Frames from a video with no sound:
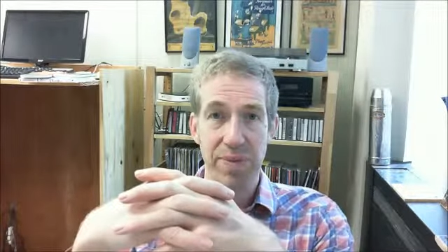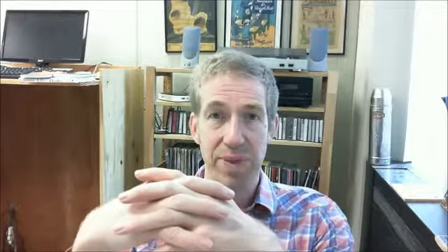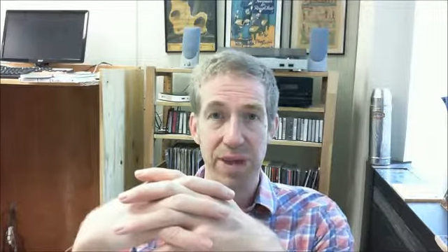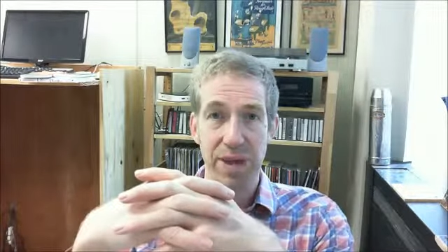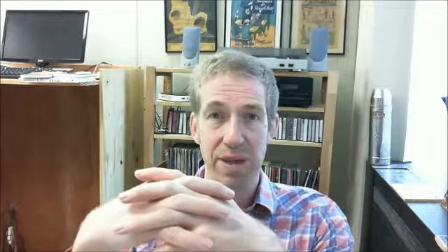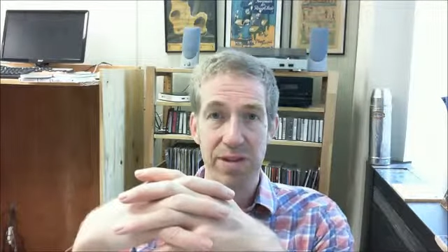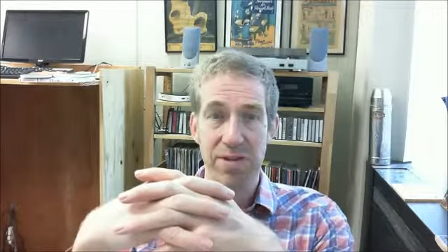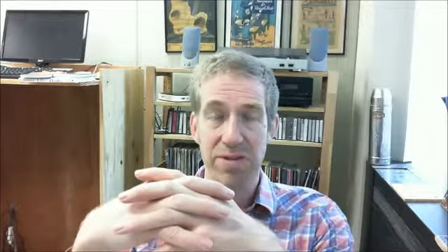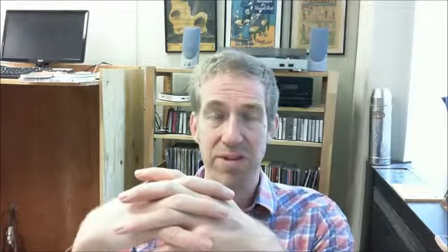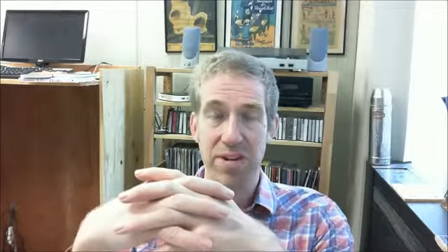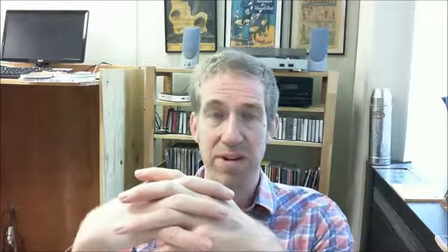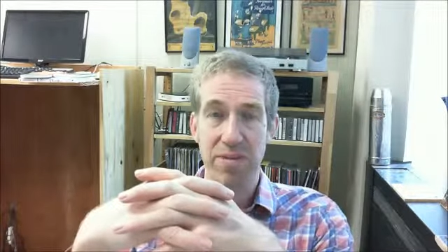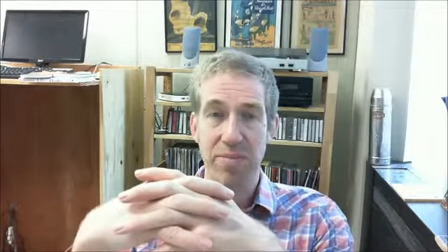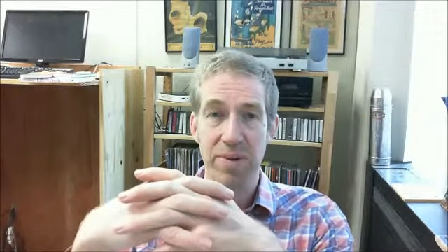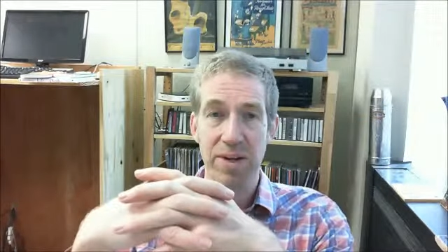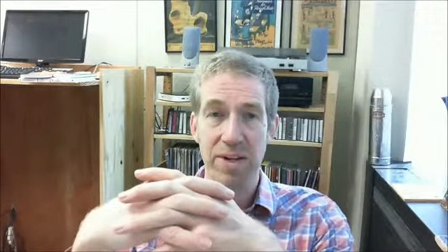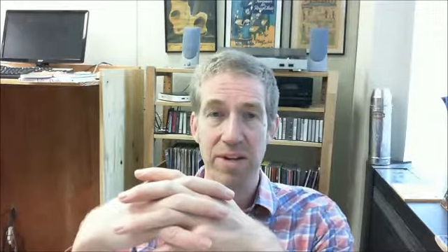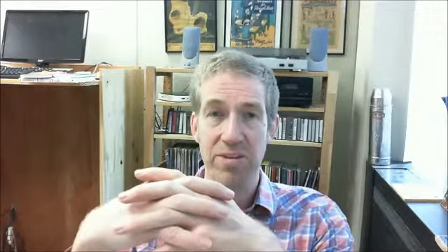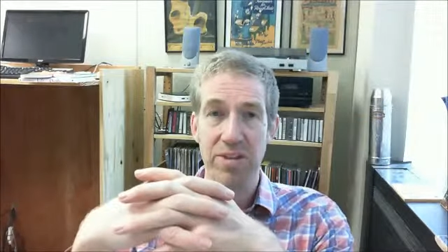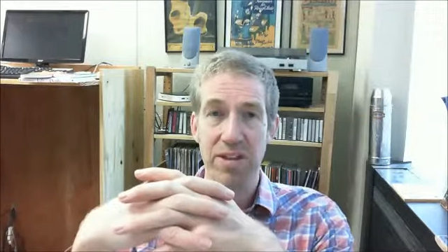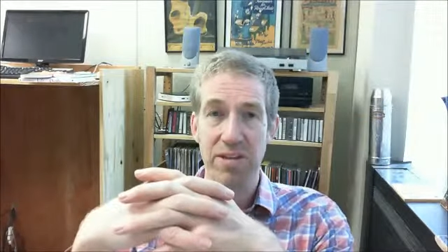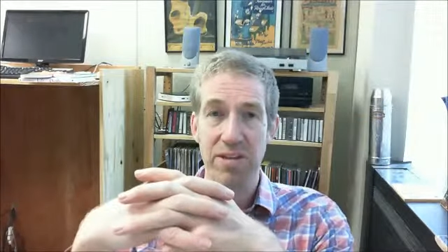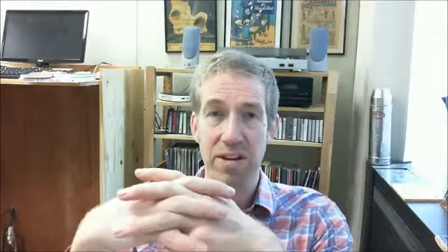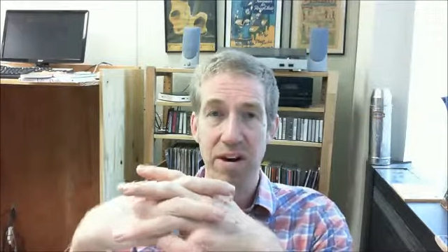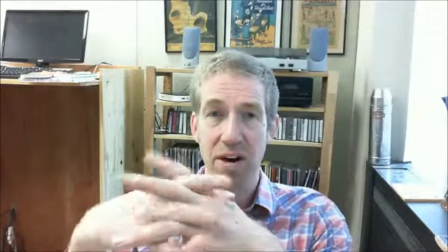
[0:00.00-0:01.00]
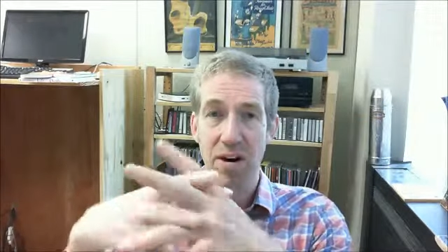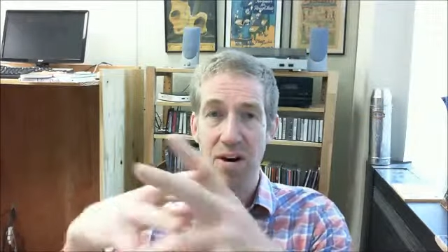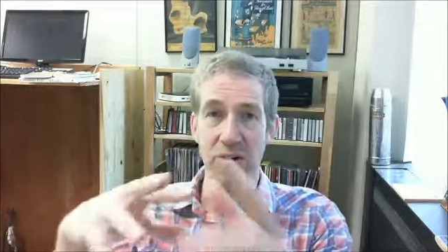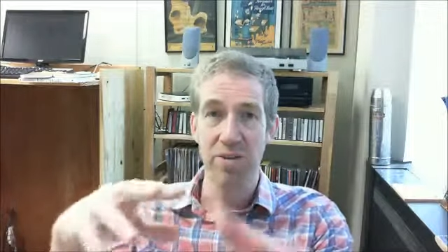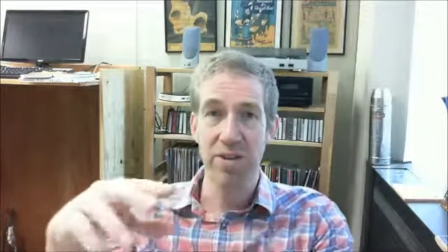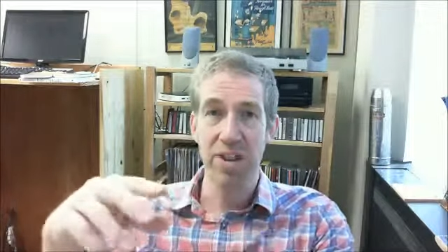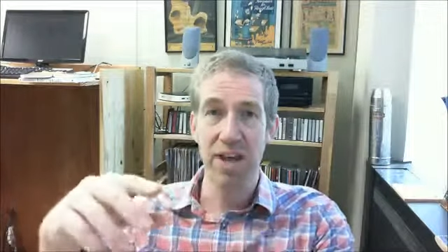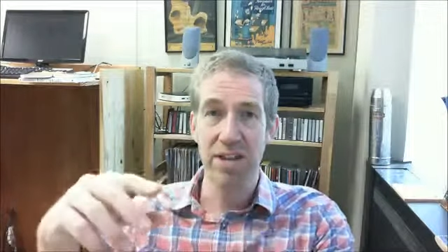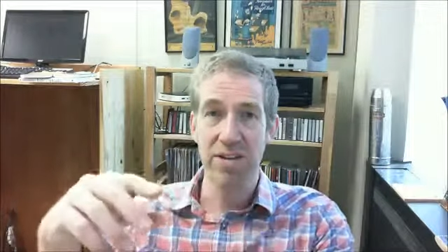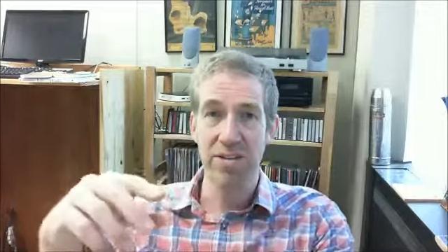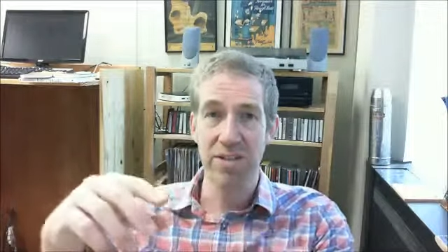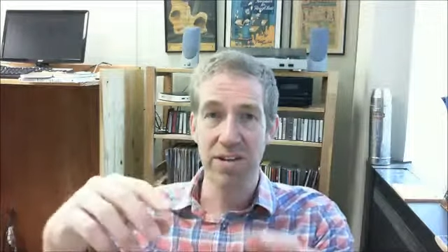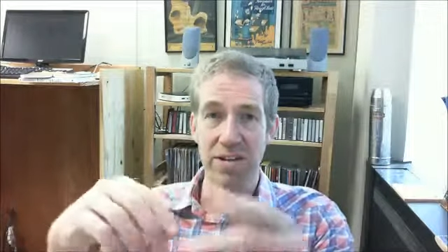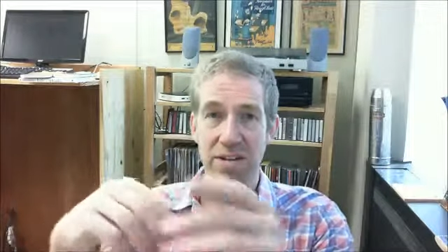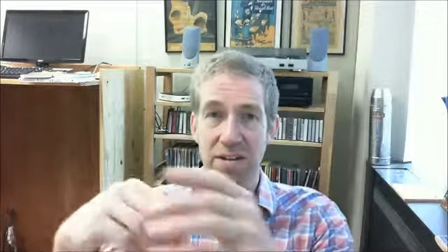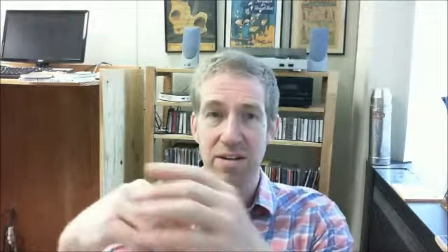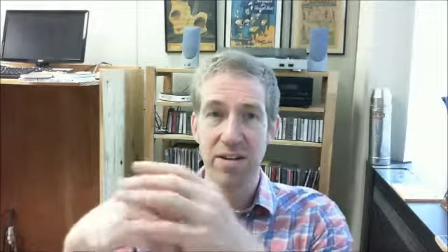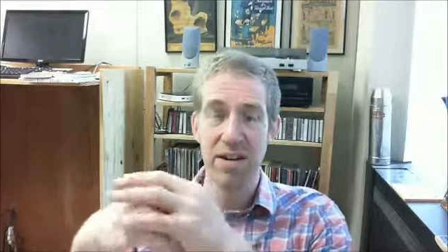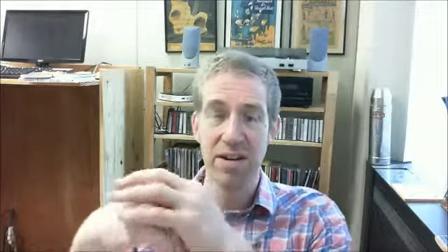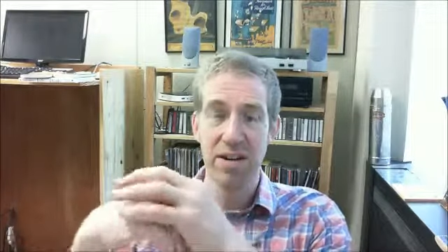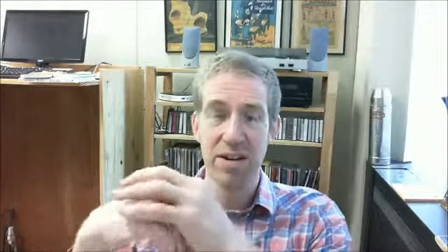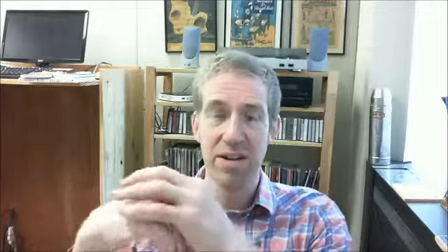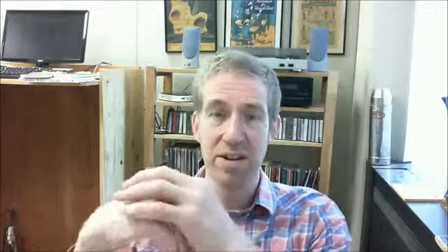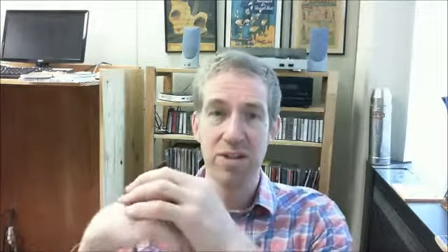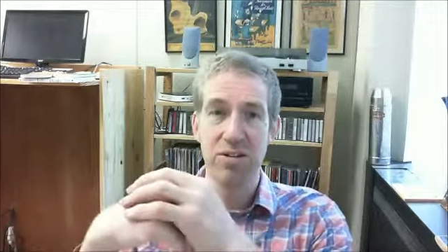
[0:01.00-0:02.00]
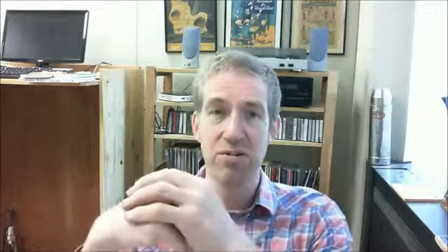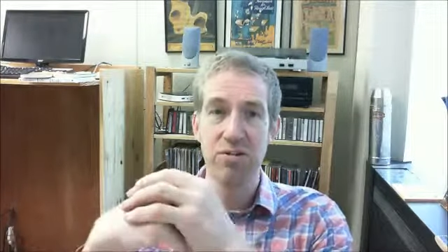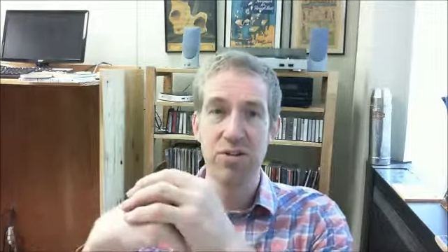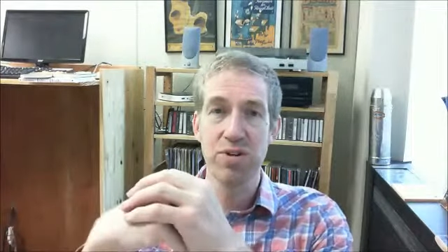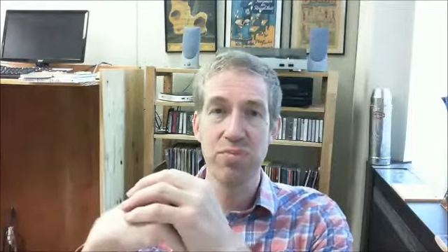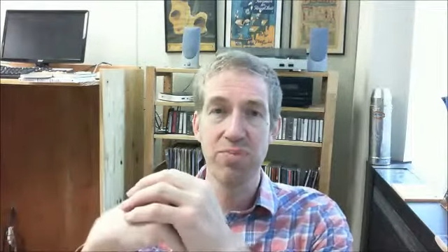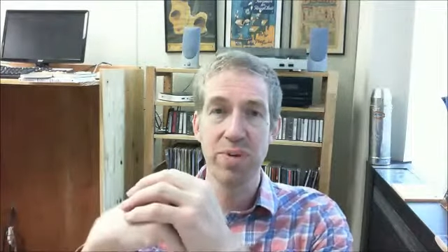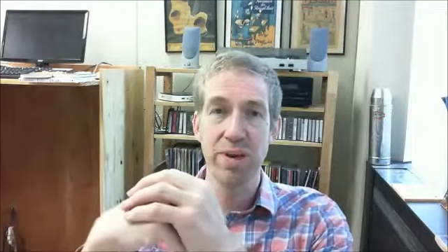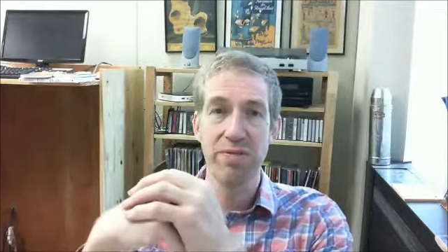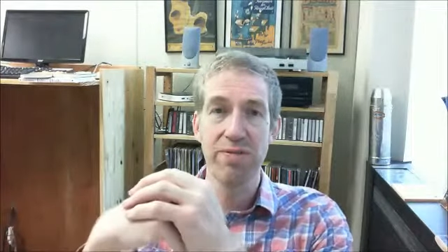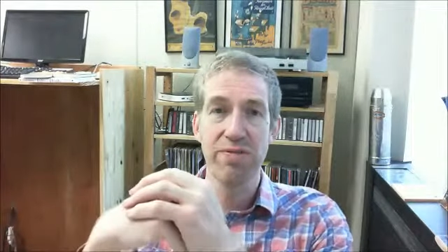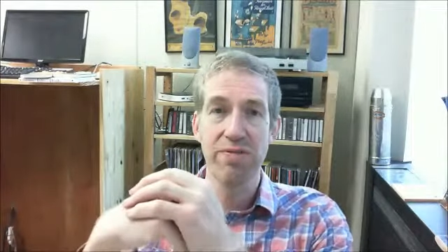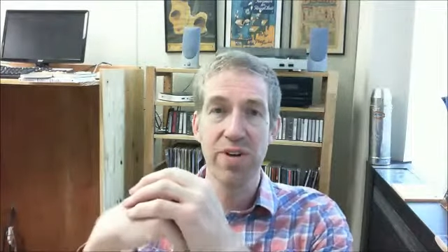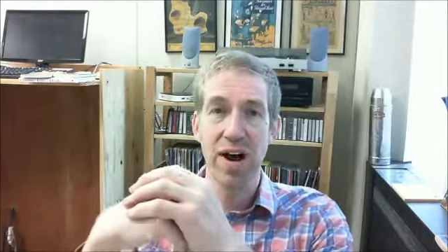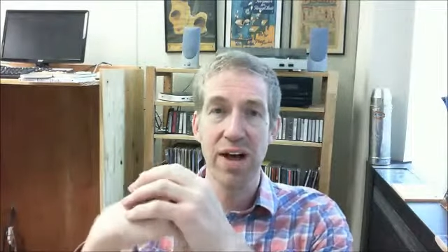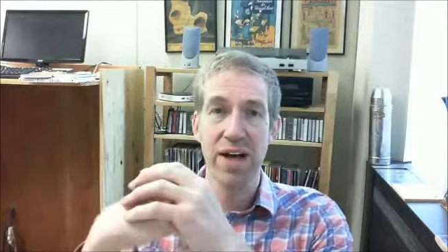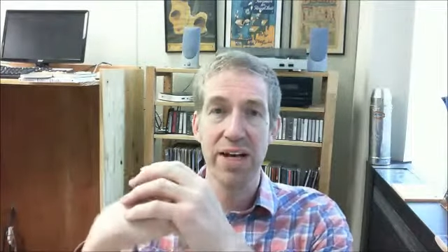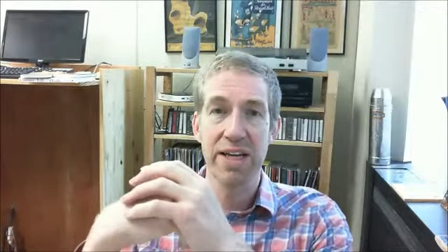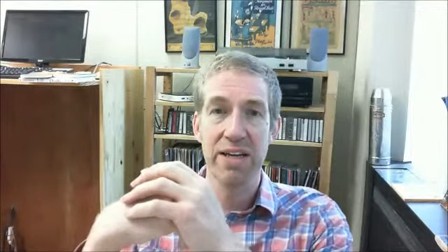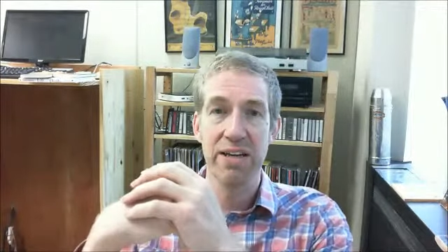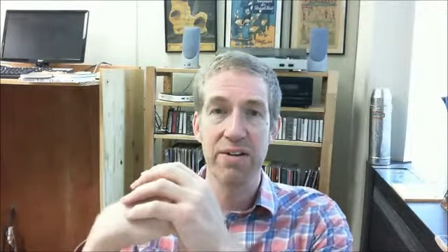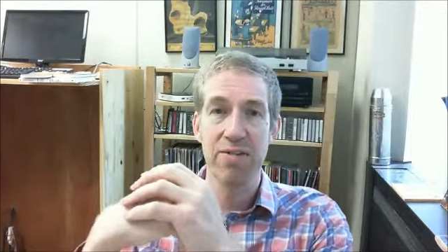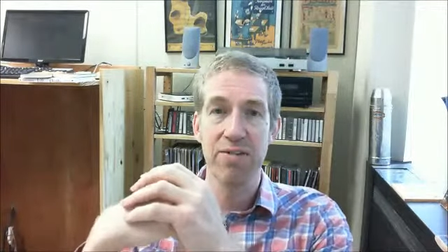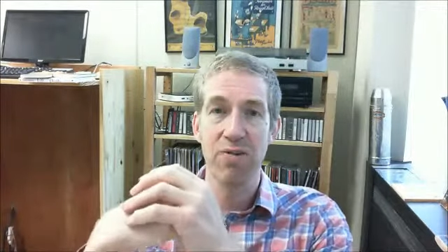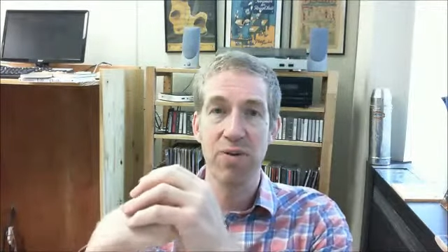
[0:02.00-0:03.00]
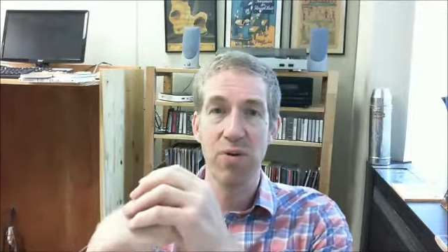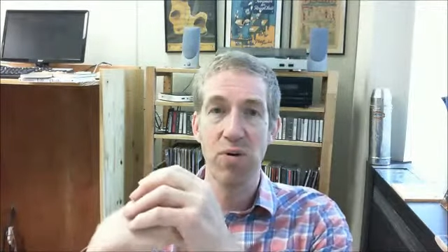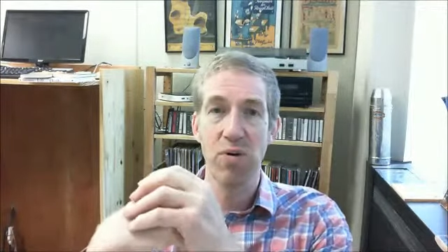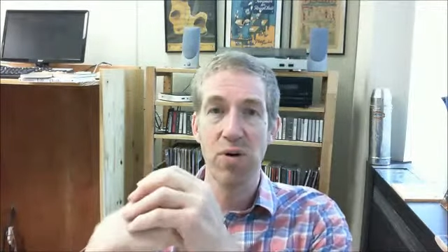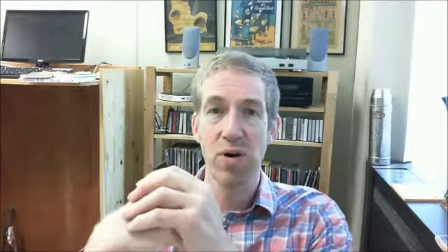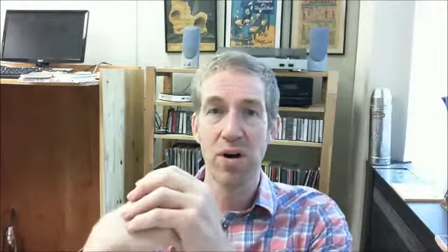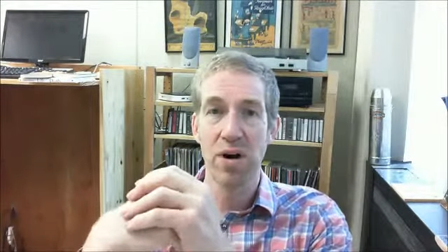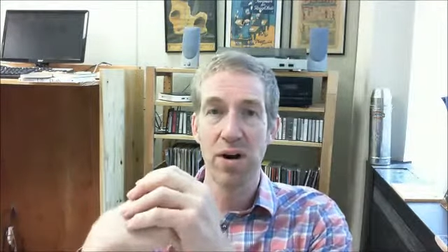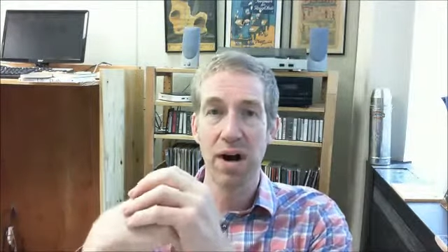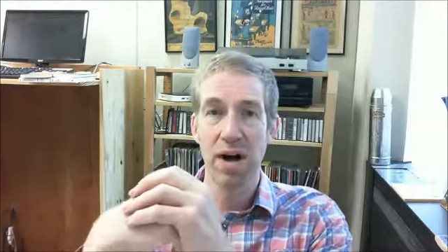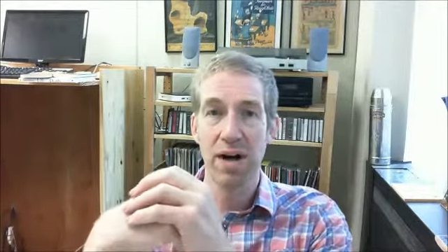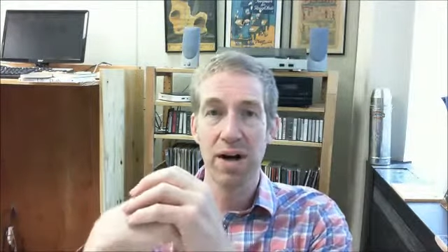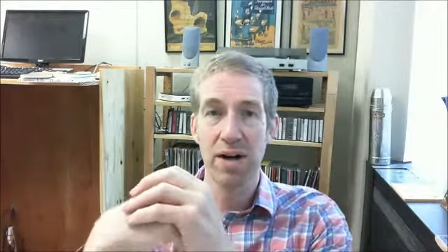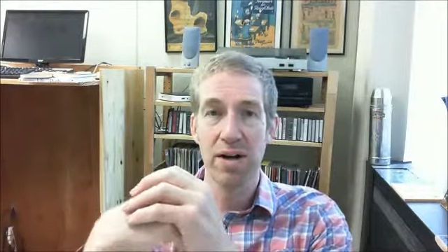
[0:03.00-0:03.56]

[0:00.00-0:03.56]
and somebody says, oh, that's it, you should be fined for